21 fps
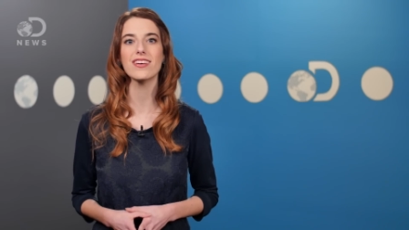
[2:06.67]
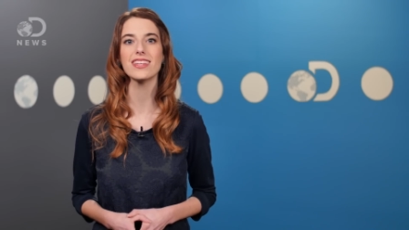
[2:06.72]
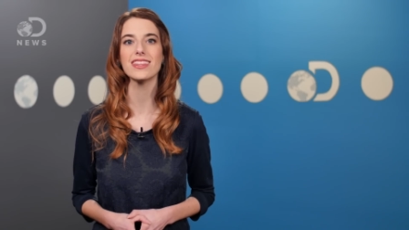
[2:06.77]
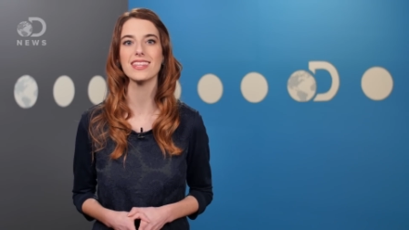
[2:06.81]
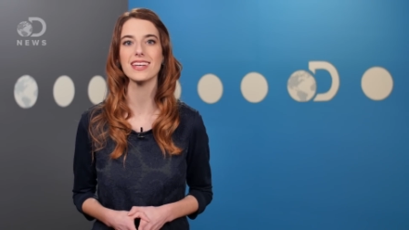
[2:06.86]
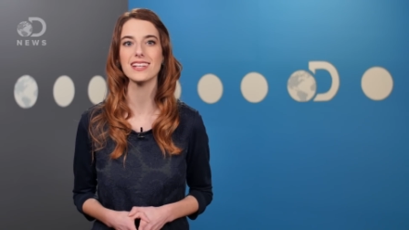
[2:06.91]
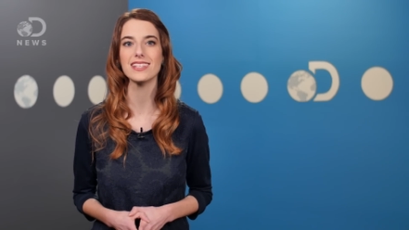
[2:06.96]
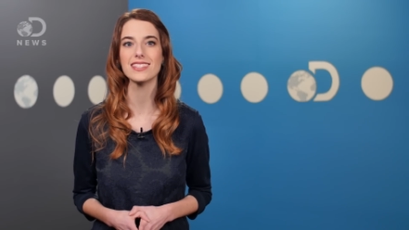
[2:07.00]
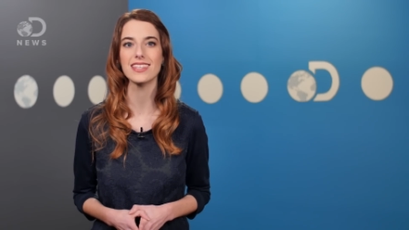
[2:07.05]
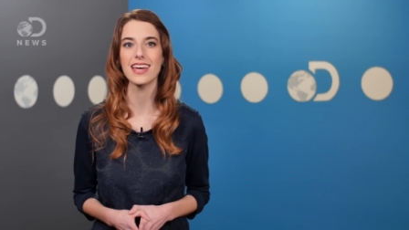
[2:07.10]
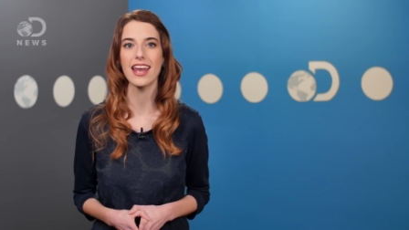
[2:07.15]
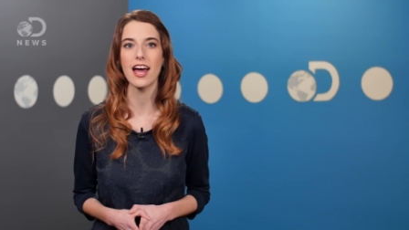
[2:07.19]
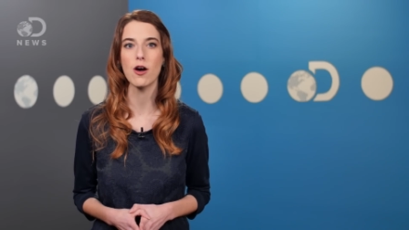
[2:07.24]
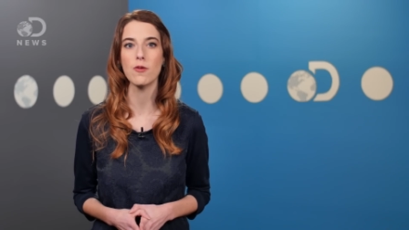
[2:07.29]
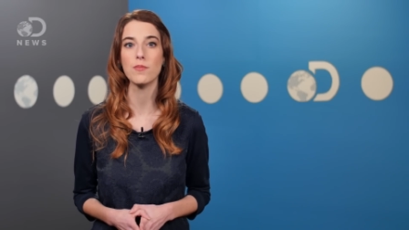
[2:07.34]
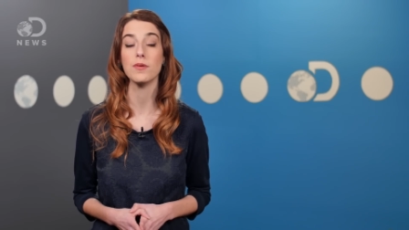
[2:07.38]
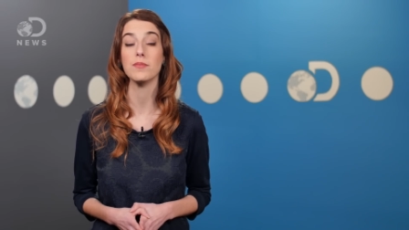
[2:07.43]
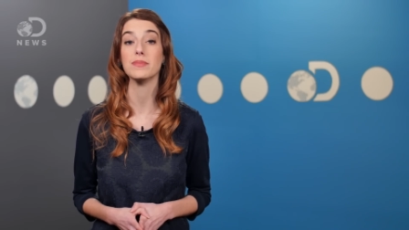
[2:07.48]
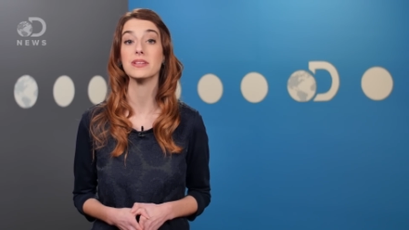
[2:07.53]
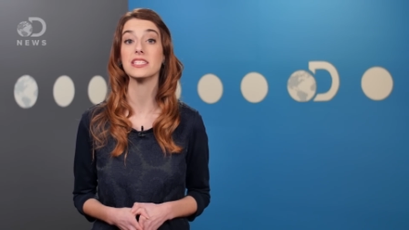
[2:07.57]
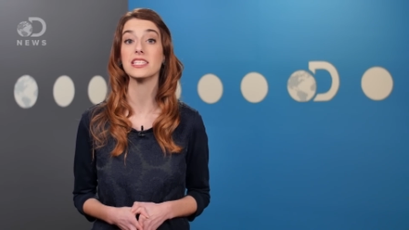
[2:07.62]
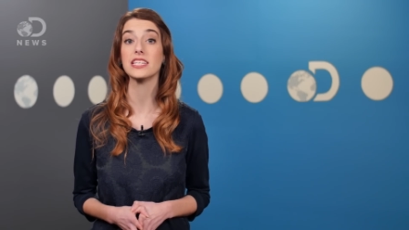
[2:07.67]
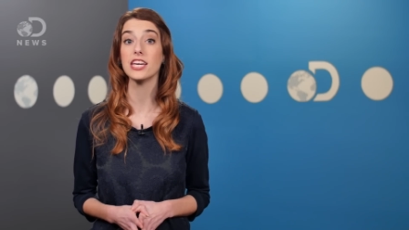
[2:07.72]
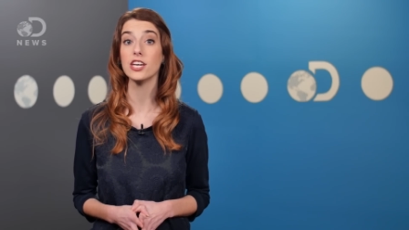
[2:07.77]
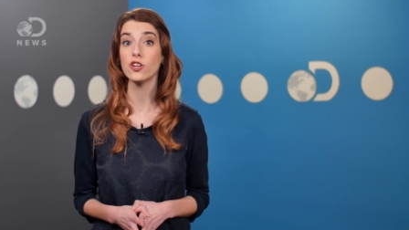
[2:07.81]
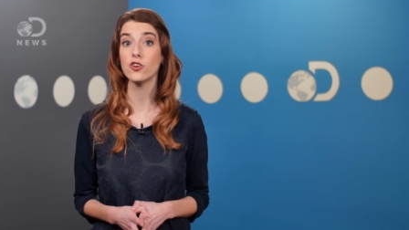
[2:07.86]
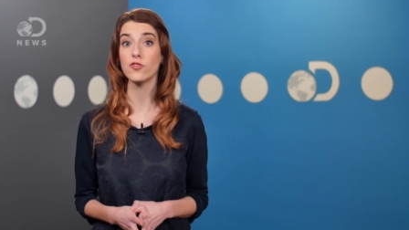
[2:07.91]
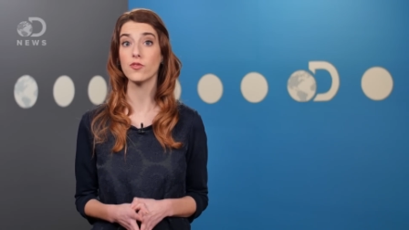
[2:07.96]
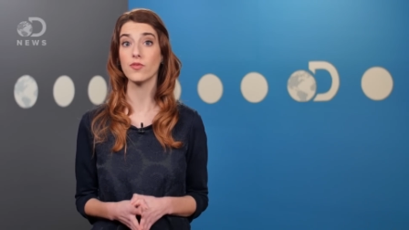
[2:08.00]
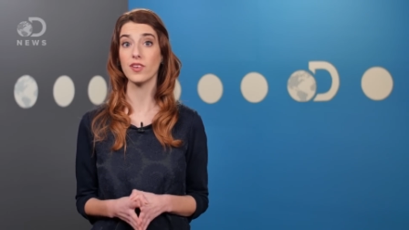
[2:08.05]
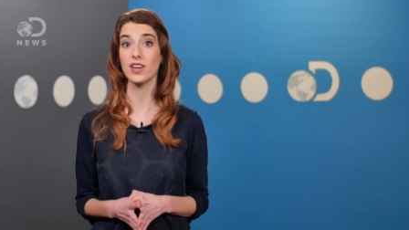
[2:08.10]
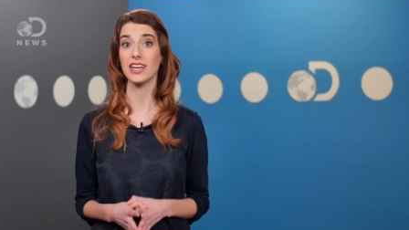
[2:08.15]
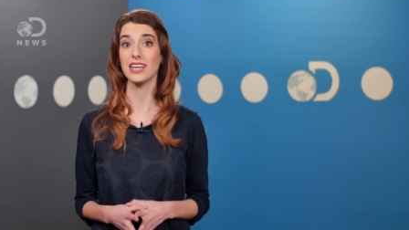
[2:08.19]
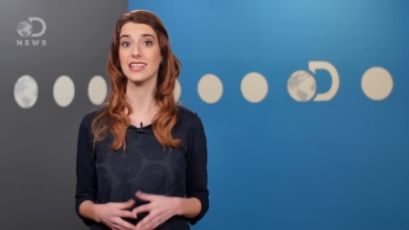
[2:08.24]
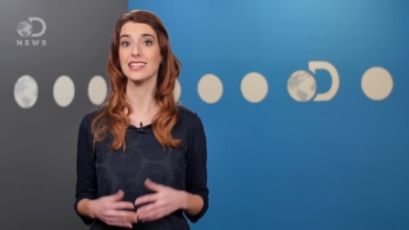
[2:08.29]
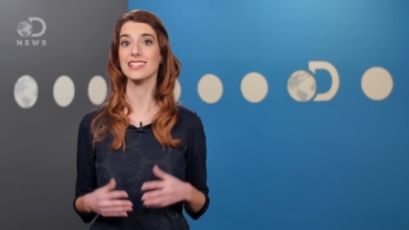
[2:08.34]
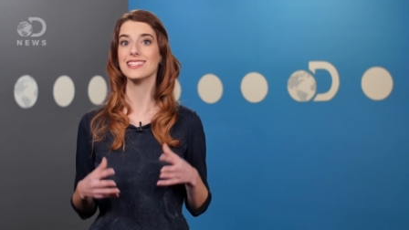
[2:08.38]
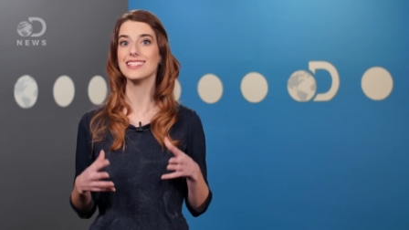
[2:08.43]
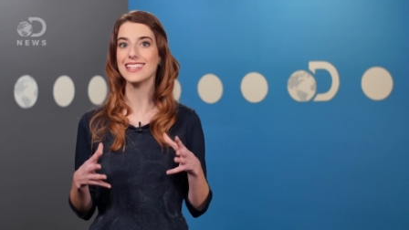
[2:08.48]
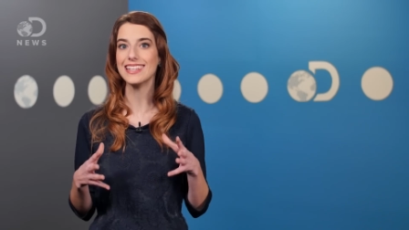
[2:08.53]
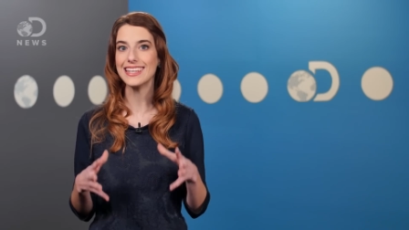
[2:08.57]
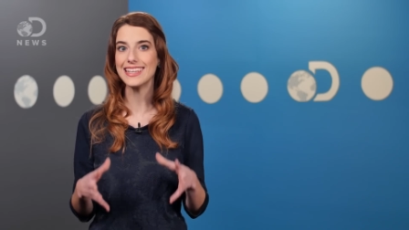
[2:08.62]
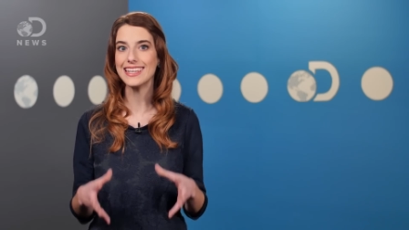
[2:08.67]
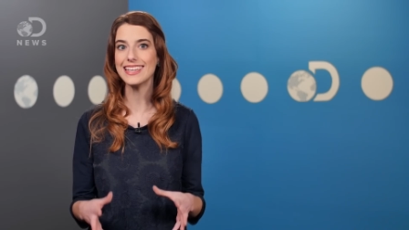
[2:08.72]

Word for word: things that help a mosquito feed to